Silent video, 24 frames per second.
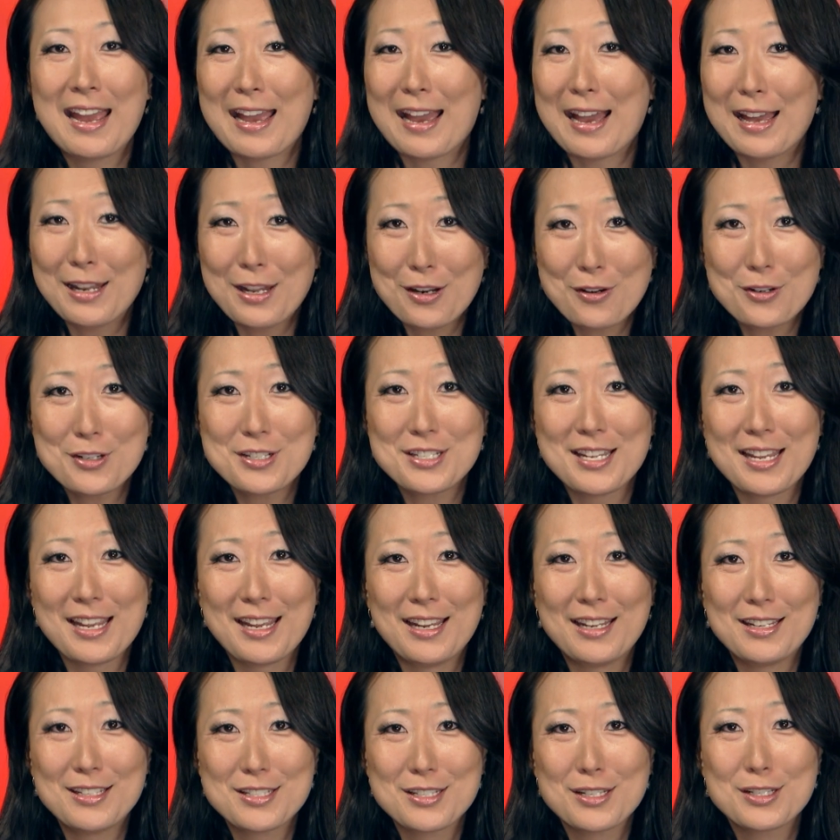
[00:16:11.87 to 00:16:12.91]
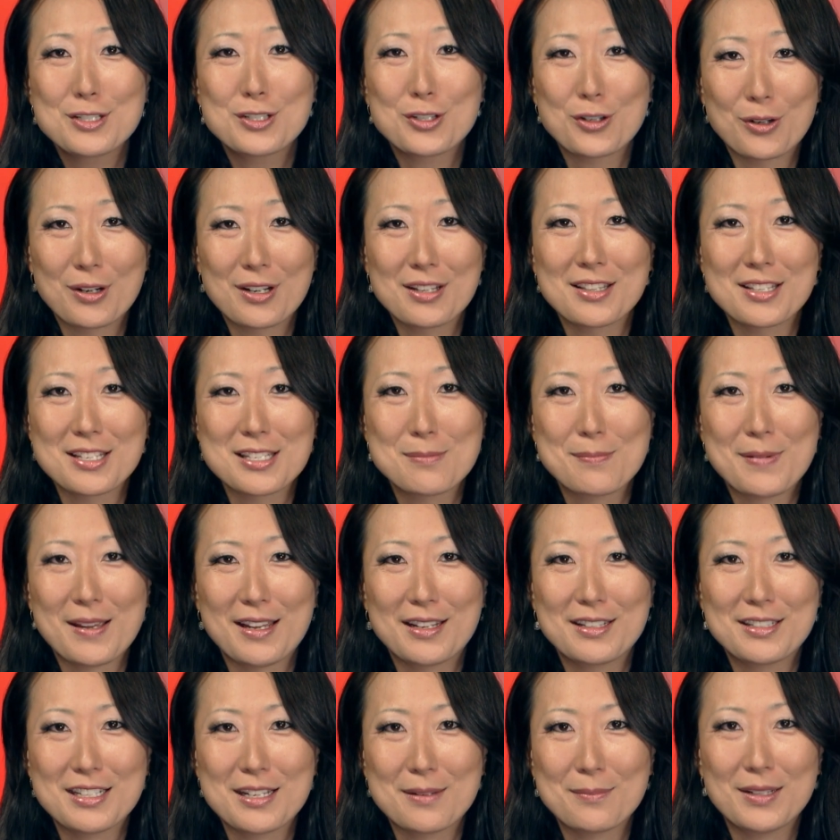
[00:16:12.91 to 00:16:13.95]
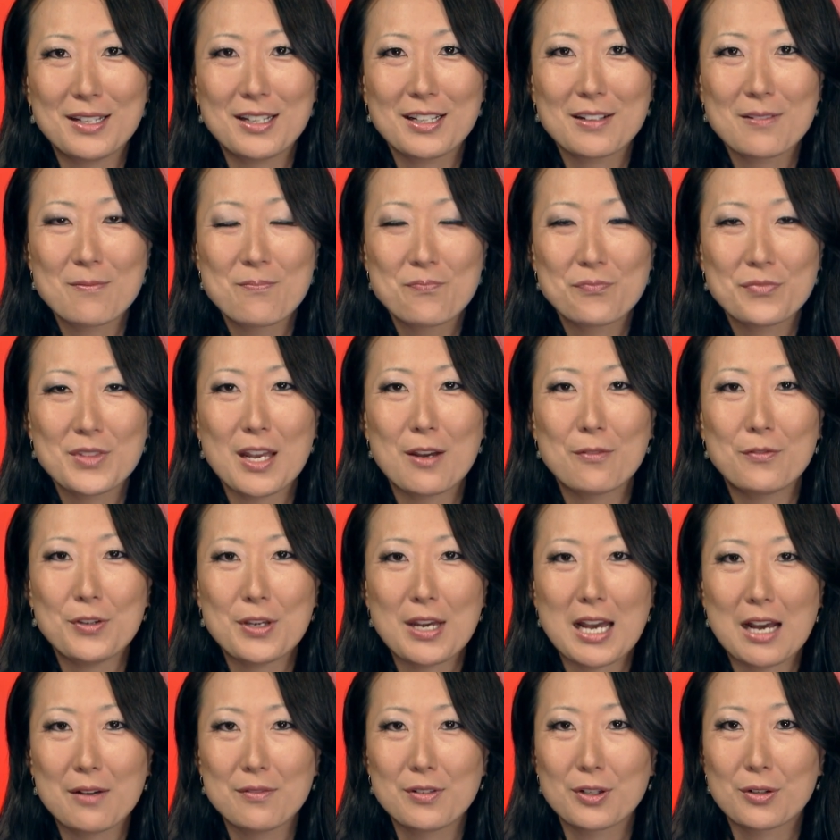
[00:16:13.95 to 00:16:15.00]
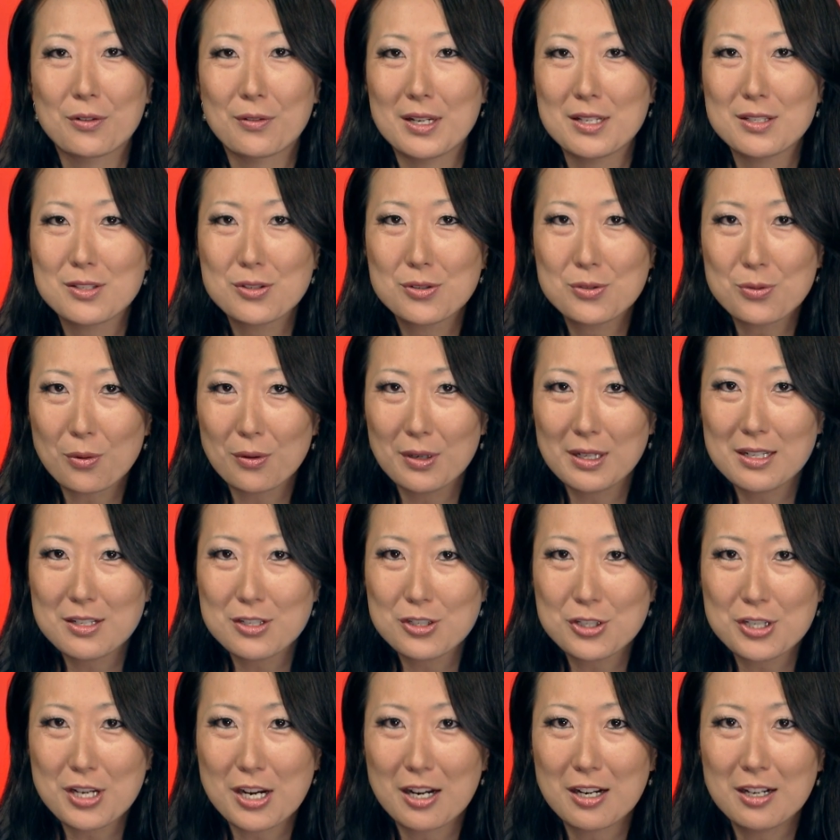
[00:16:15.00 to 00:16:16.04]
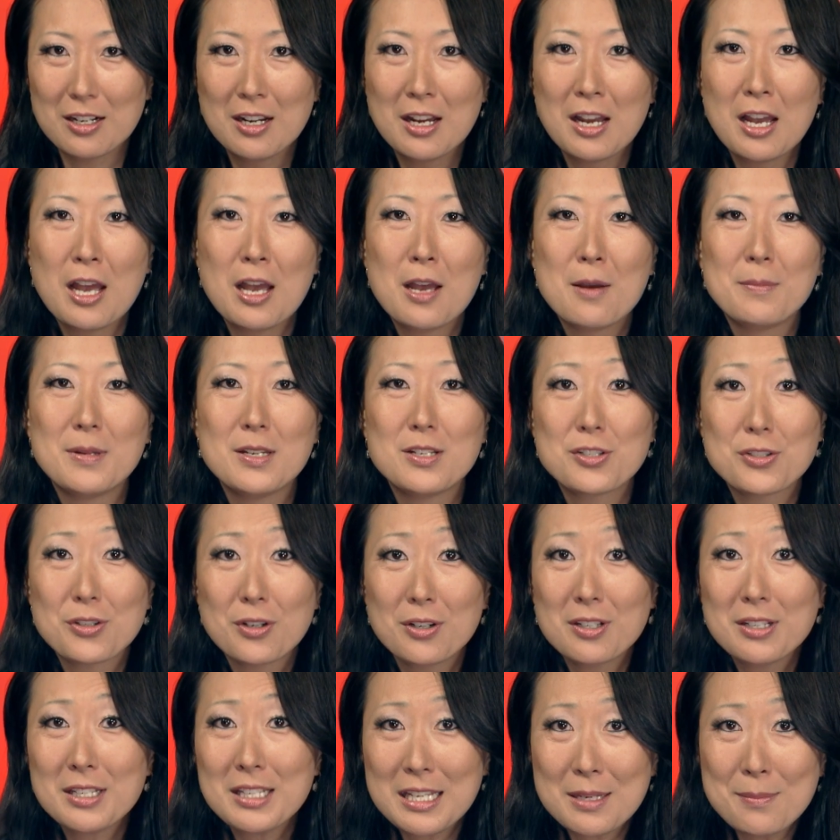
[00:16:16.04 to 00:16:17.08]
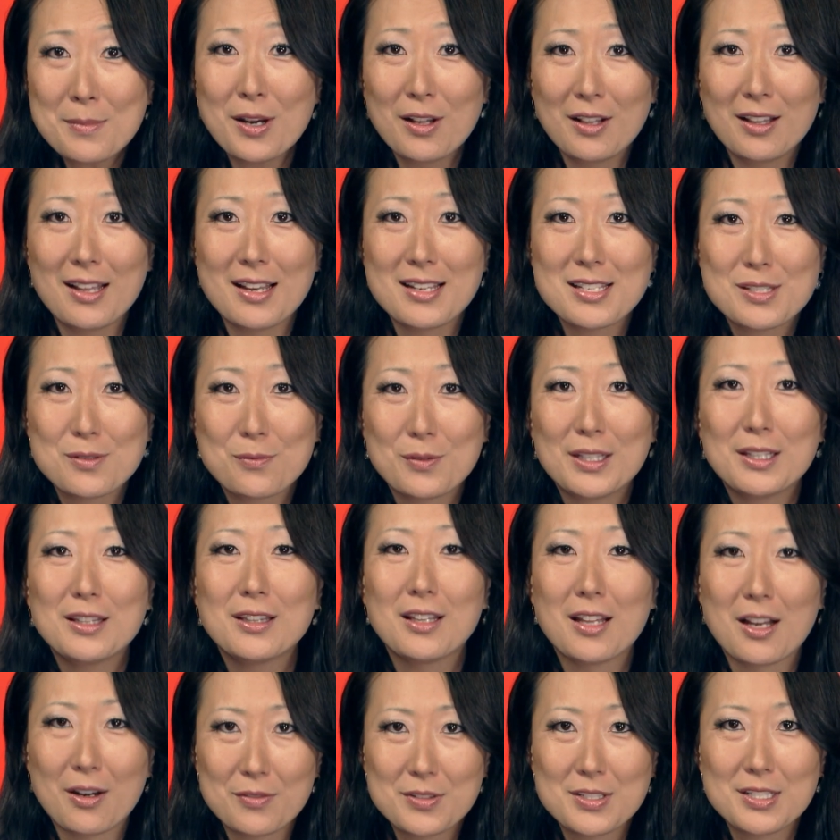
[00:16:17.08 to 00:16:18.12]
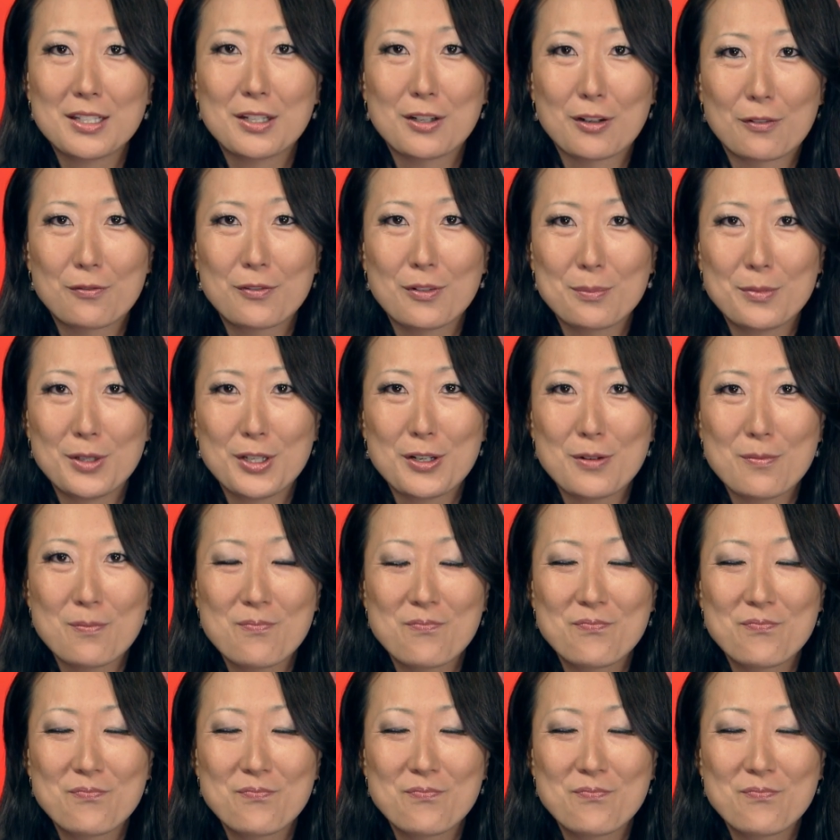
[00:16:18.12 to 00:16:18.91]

and entertained during this pandemic. Now, if you have a great story to share, be sure to email us. We'd love to hear from you.